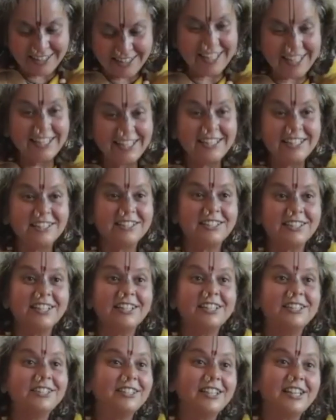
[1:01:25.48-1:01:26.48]
Then it
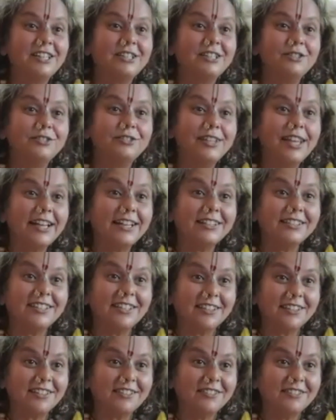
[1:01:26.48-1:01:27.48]
turned into
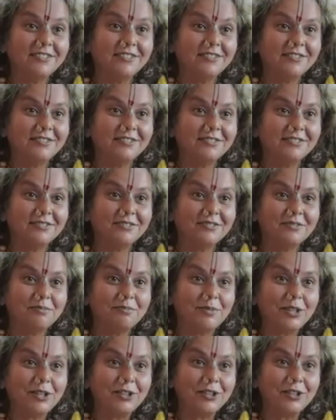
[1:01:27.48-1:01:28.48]
nectar,
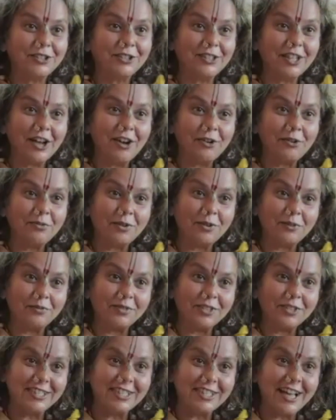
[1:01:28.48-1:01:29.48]
because now
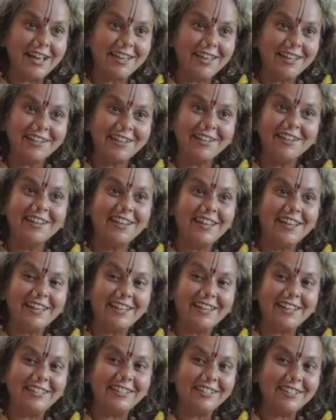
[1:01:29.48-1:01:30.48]
from desire,
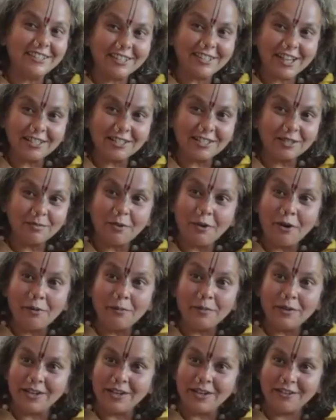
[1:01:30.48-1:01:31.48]
it is
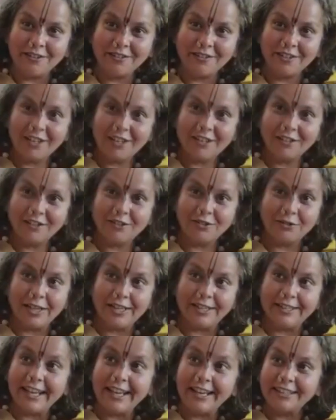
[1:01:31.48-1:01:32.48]
transforming into
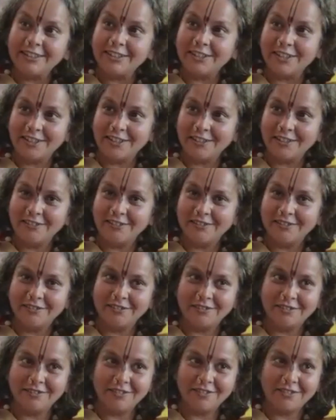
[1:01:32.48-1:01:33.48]
a nectar.
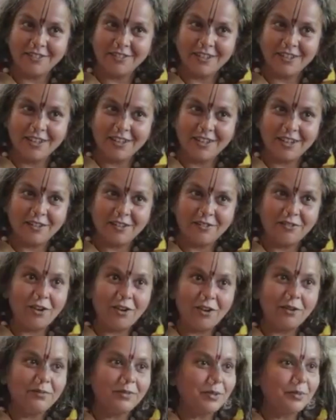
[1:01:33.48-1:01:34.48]

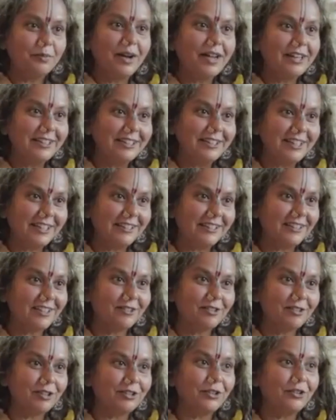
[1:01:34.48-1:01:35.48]
From the mundane,
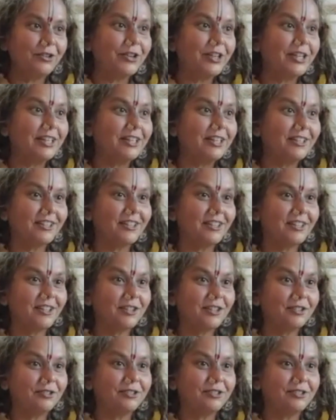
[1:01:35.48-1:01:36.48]
you are going
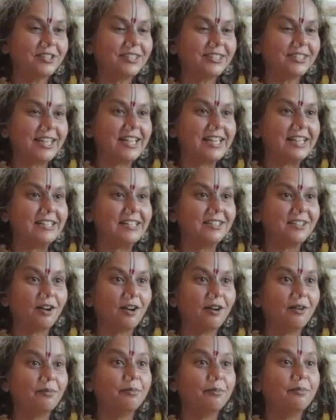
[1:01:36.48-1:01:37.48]
to the state
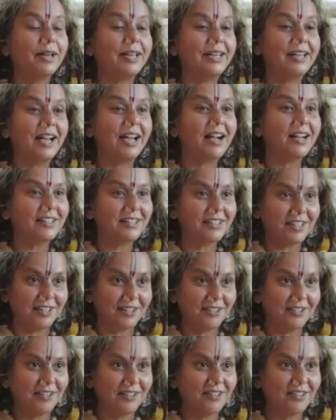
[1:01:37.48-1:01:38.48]
of
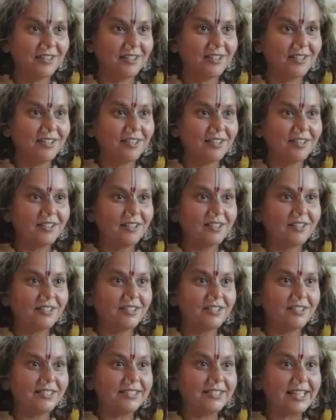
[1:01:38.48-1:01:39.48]
vairagya,
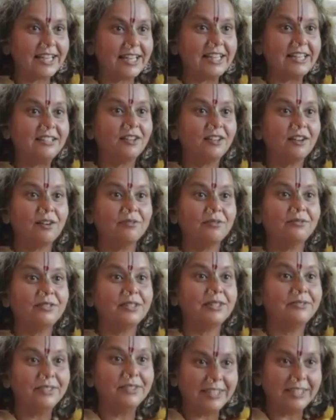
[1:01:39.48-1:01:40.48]
state
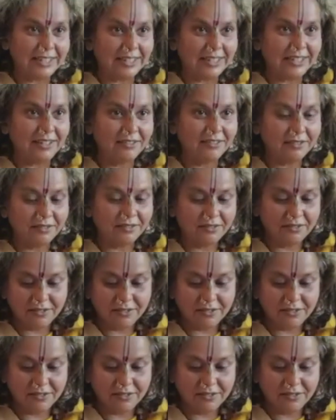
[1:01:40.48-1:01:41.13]
of divinity.